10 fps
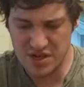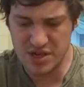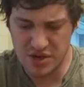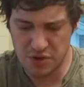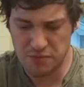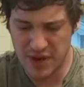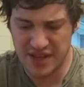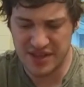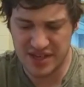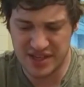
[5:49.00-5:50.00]
You know,
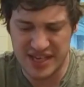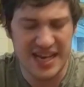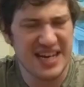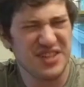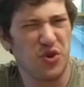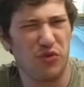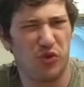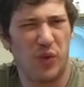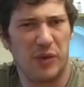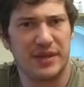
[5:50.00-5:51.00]
and the heat isn't
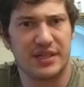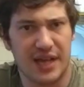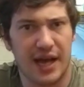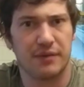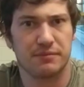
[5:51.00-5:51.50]
overwhelming yet.